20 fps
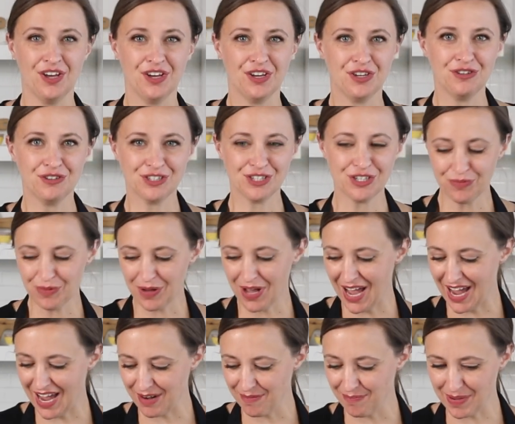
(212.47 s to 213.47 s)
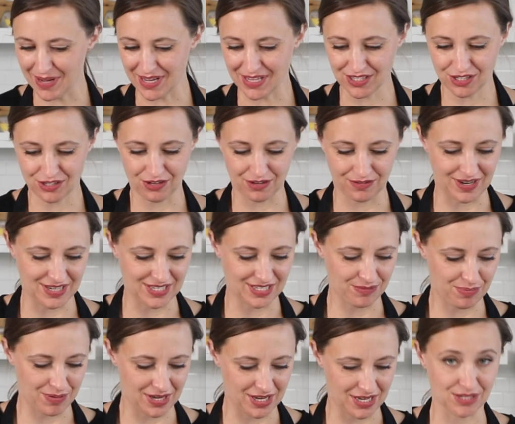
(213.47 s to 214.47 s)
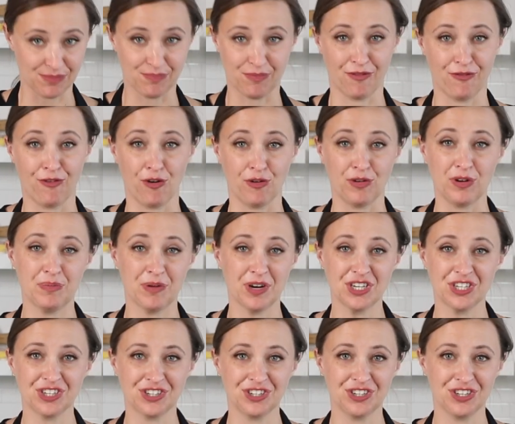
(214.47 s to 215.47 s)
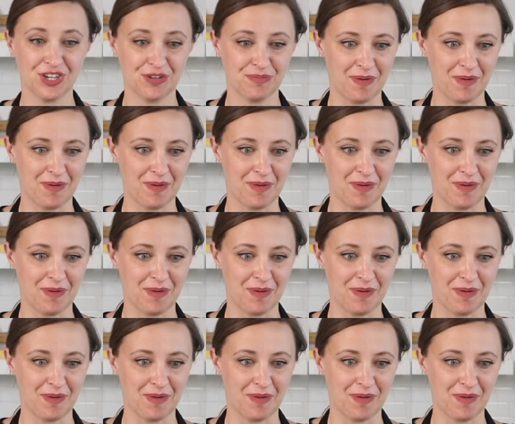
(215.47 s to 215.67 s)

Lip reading: Usually we'll add beans to our recipes before we pressure cook,